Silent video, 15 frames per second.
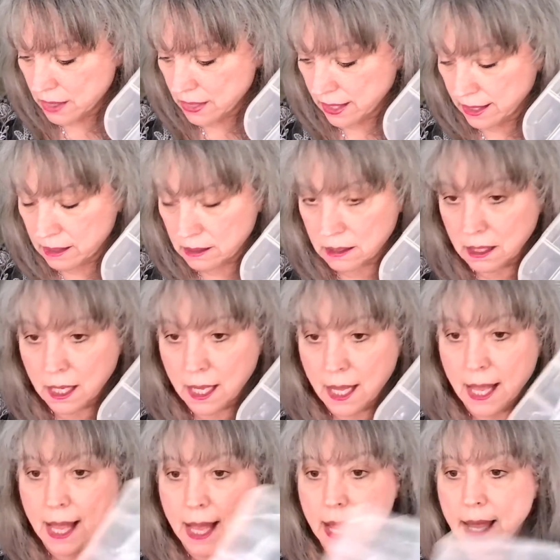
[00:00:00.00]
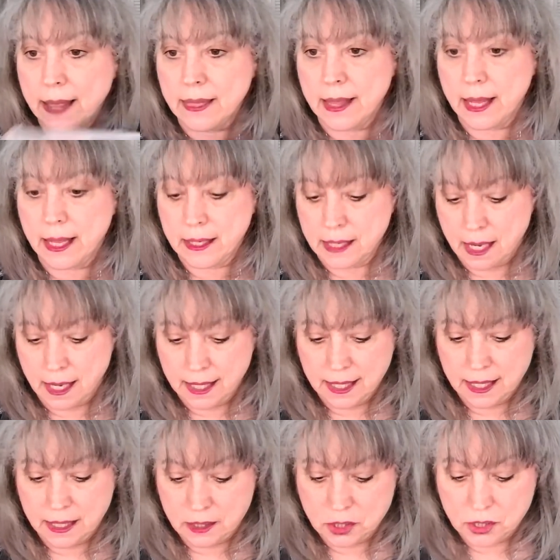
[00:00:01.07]
there, and then I
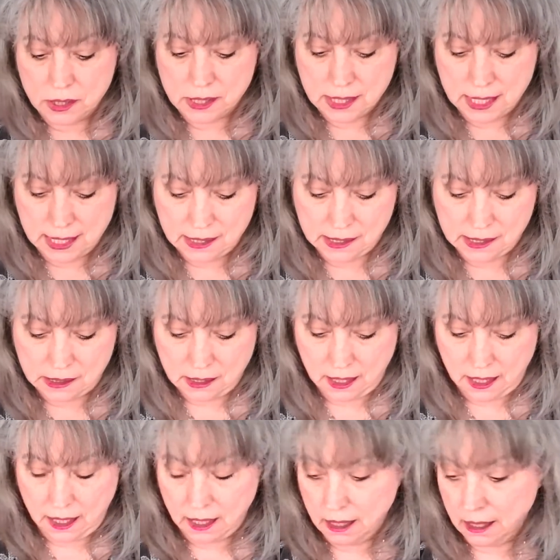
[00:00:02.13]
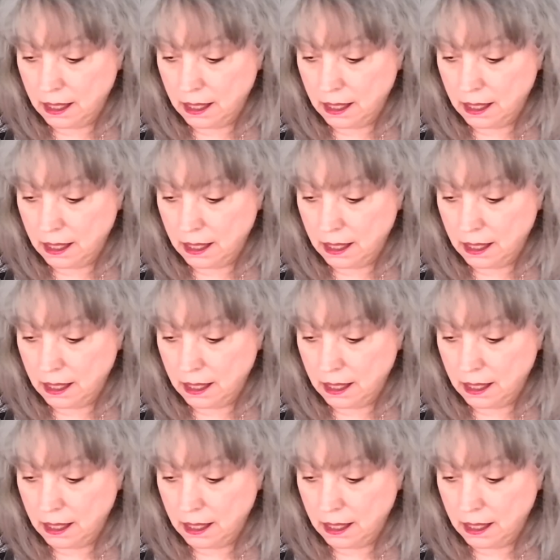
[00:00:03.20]
can just easily,